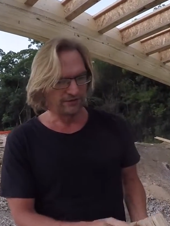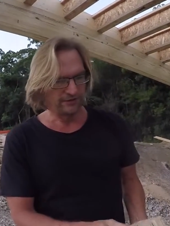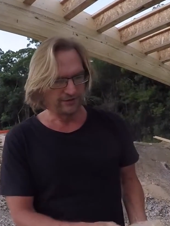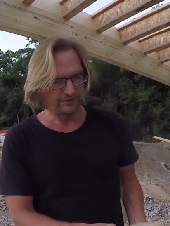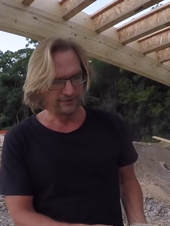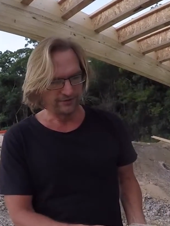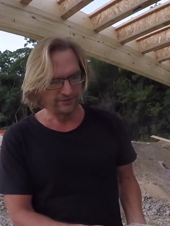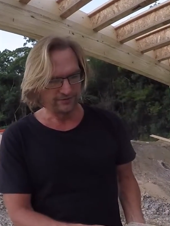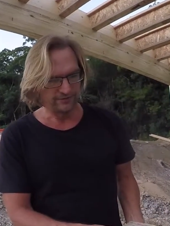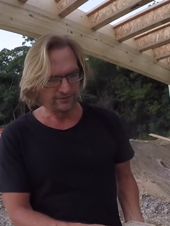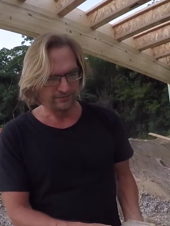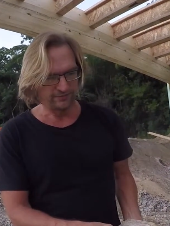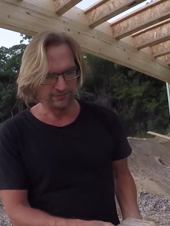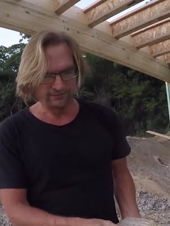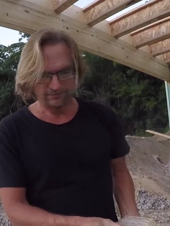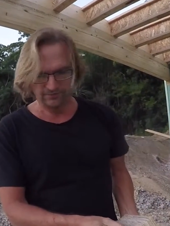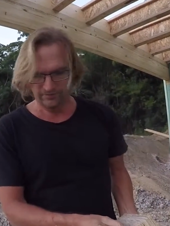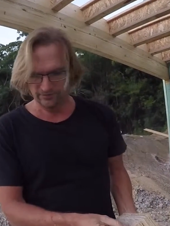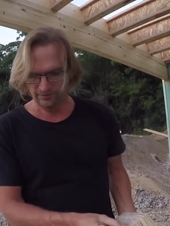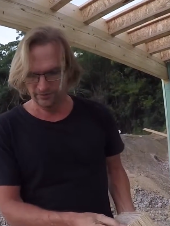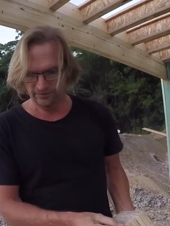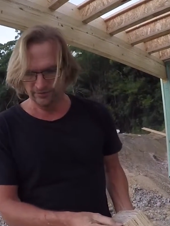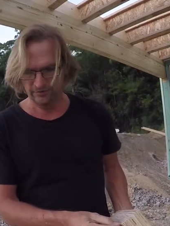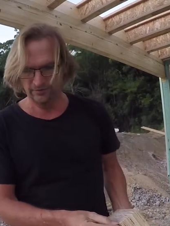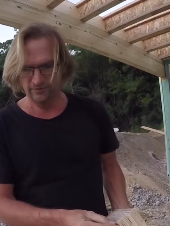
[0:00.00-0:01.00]
It's
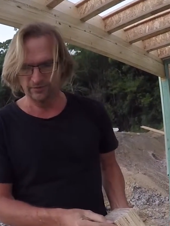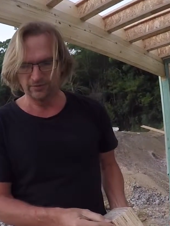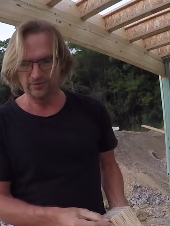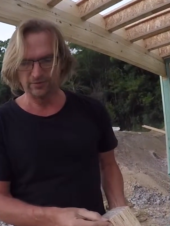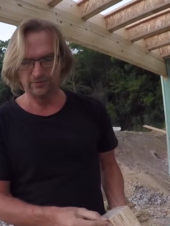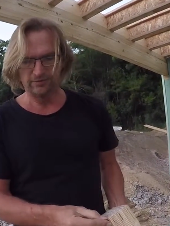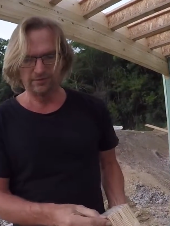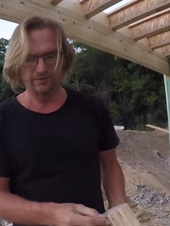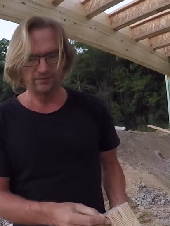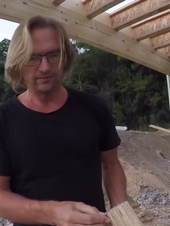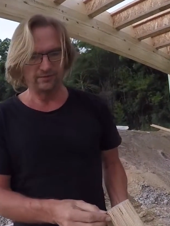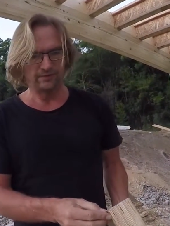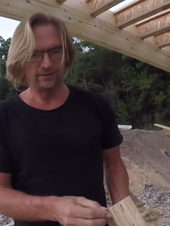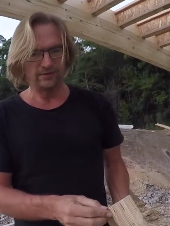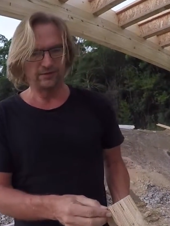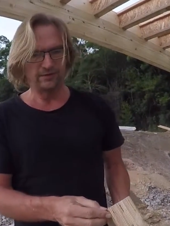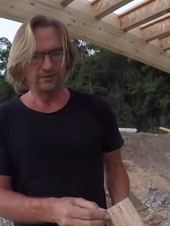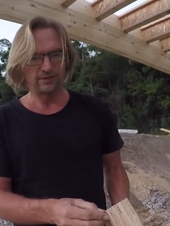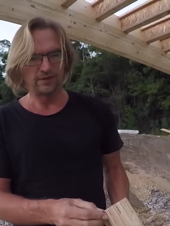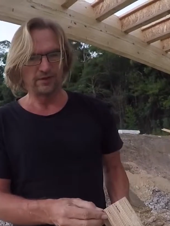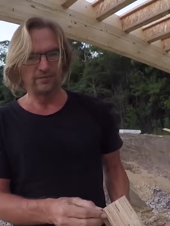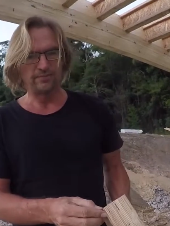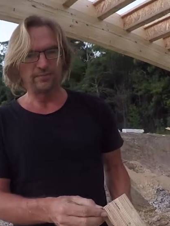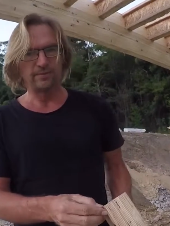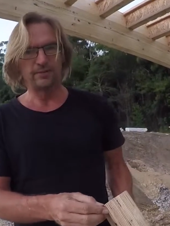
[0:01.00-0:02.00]
sort of the
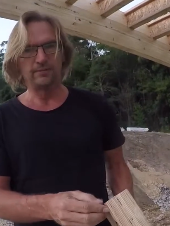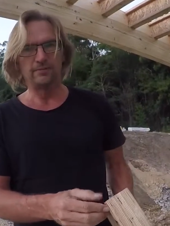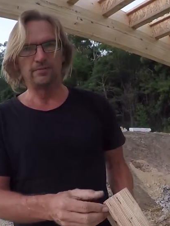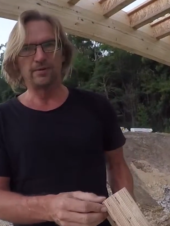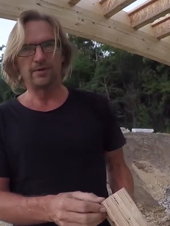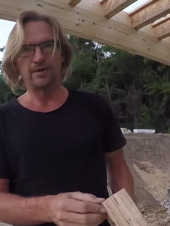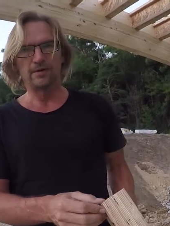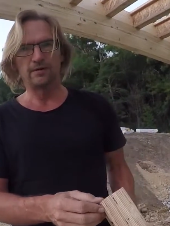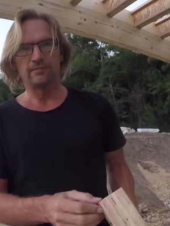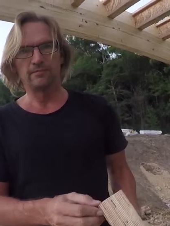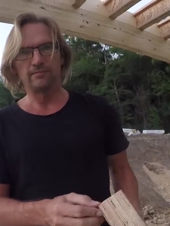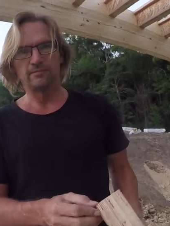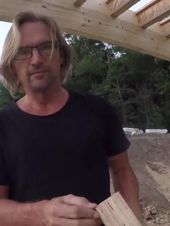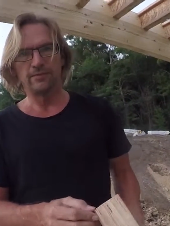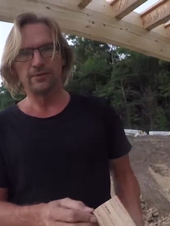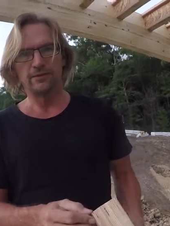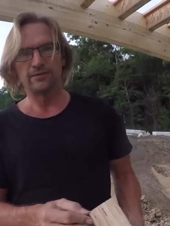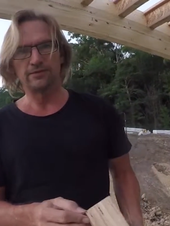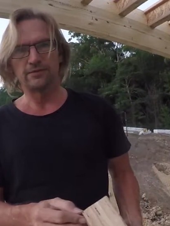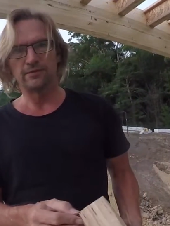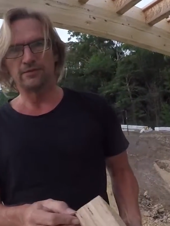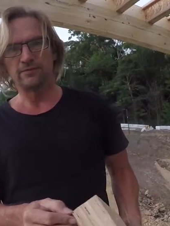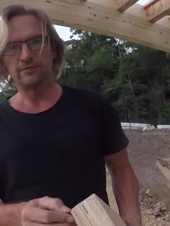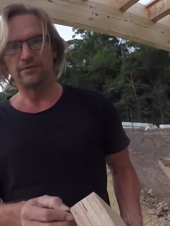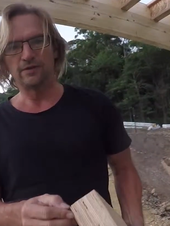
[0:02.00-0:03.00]
top and the bottom
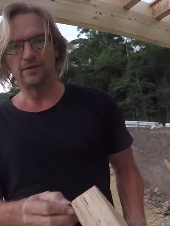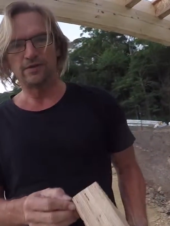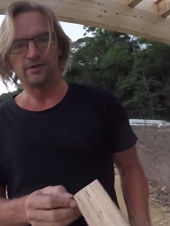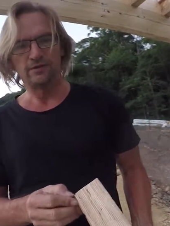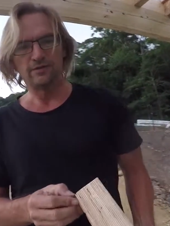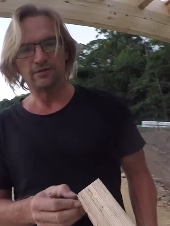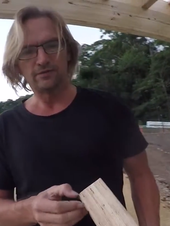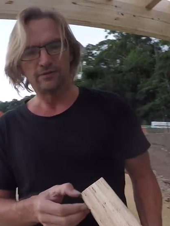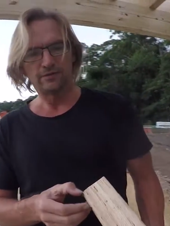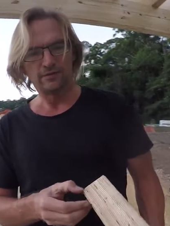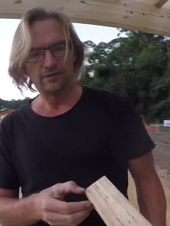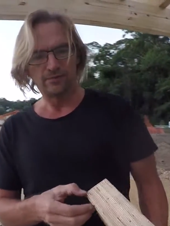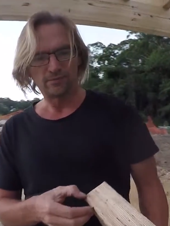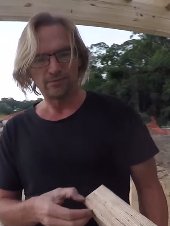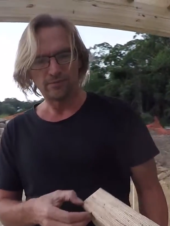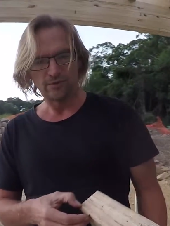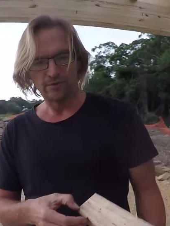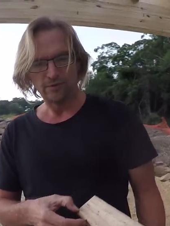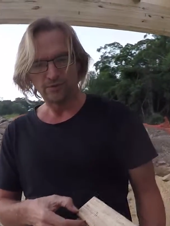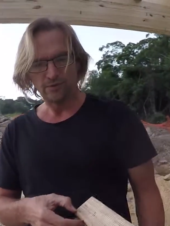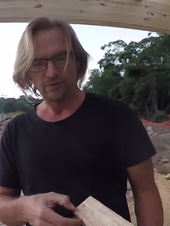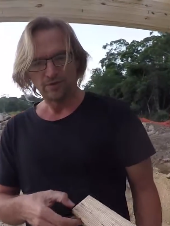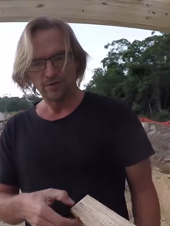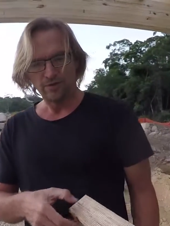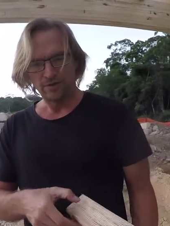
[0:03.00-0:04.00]
bits of the other
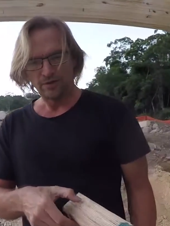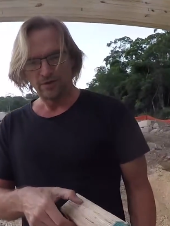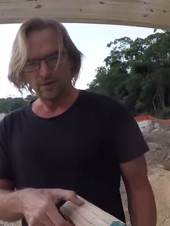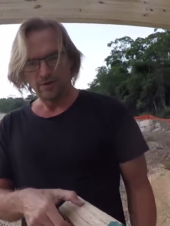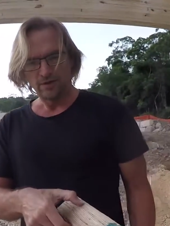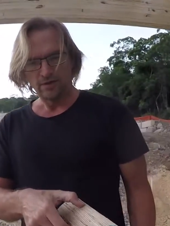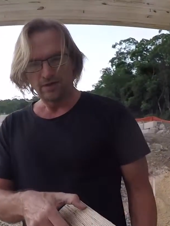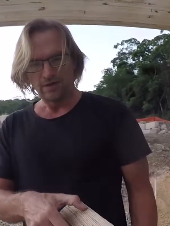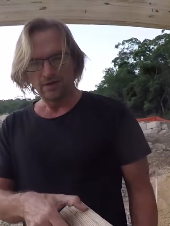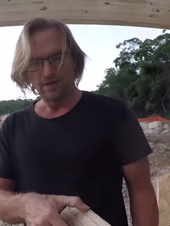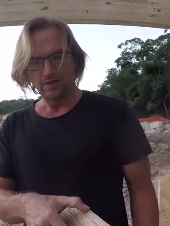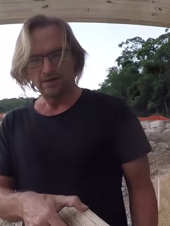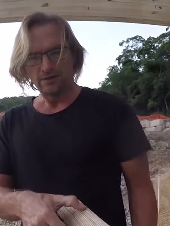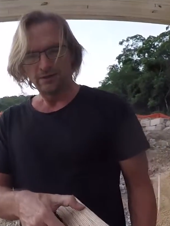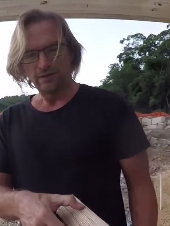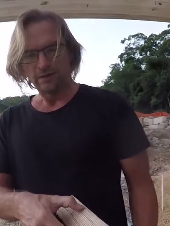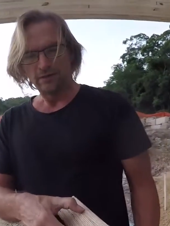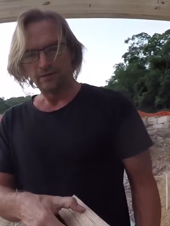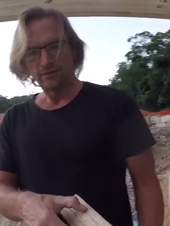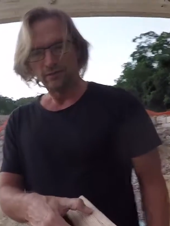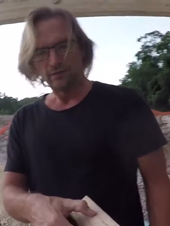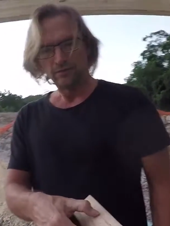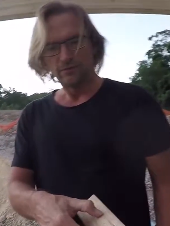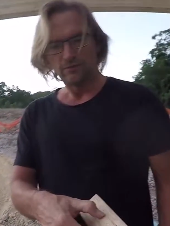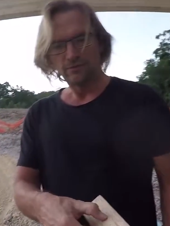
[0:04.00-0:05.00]
timber, and they
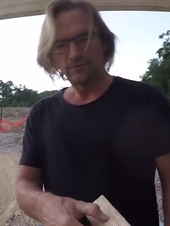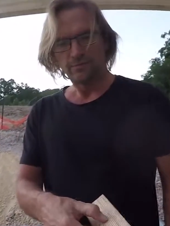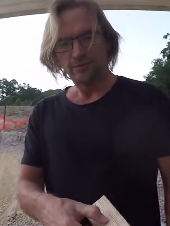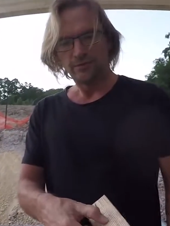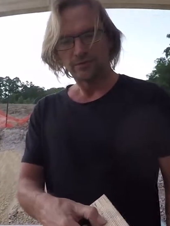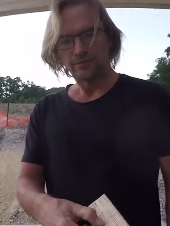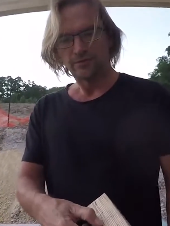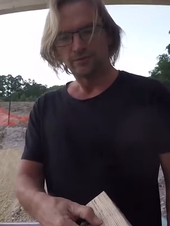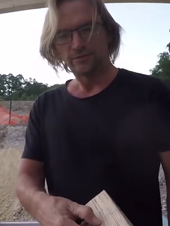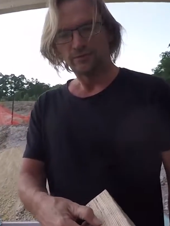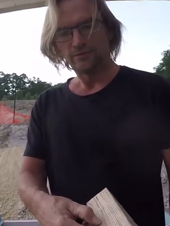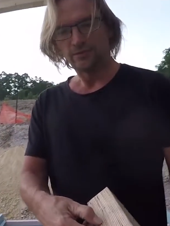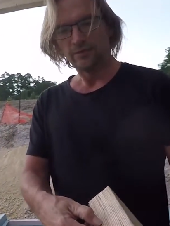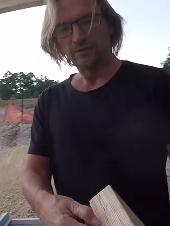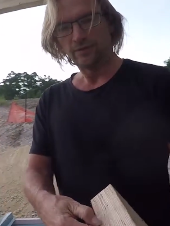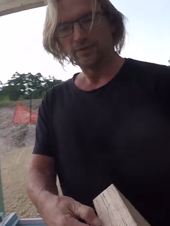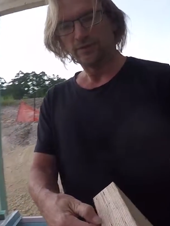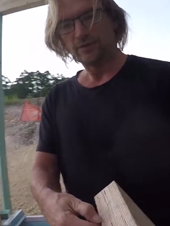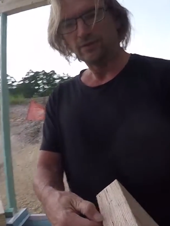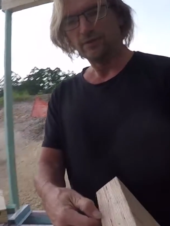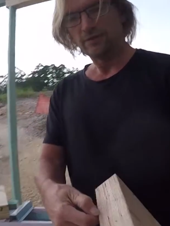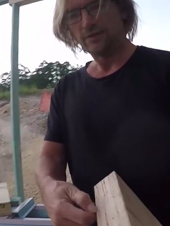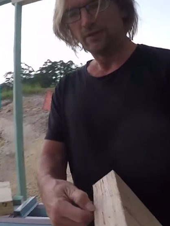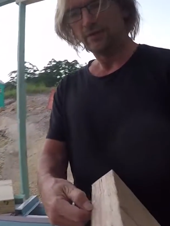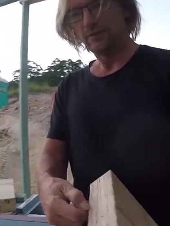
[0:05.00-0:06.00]
glue a bunch of really
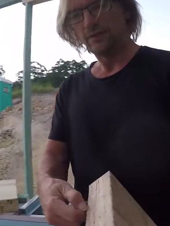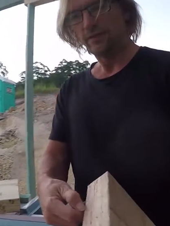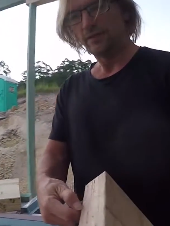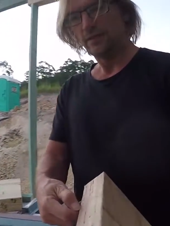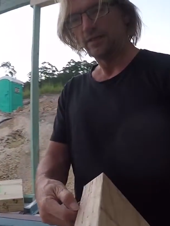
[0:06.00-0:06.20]
thin